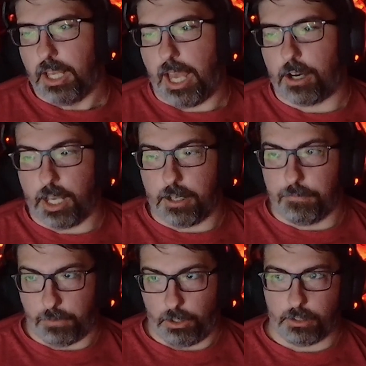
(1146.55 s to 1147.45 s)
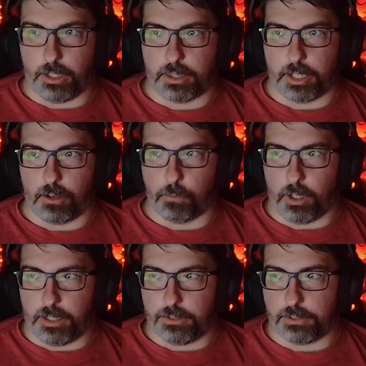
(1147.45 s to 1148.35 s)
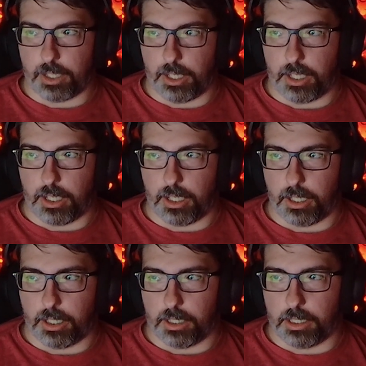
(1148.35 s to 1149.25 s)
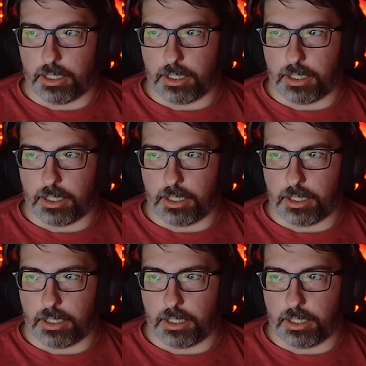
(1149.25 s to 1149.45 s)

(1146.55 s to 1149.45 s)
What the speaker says: However, there was a